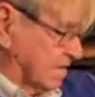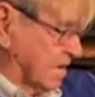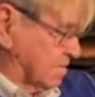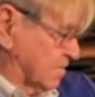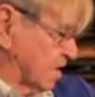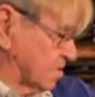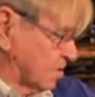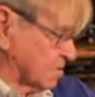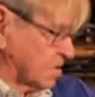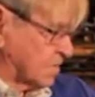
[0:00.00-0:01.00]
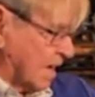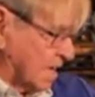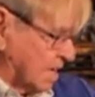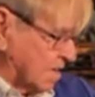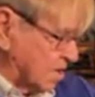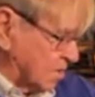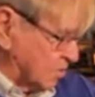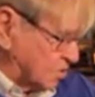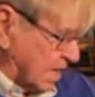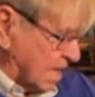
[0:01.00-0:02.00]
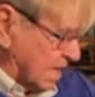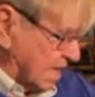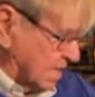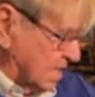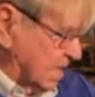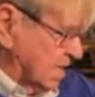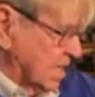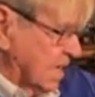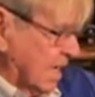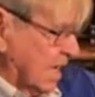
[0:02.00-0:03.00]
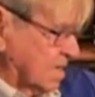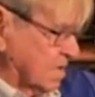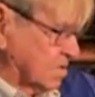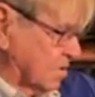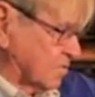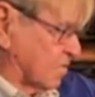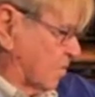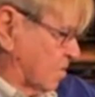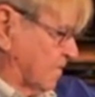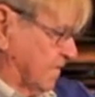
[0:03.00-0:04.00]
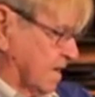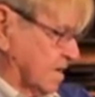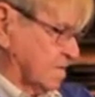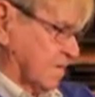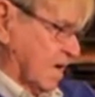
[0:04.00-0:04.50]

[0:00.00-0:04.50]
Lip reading: you're ducted back here, you can put your ink in, and your duct roller feeding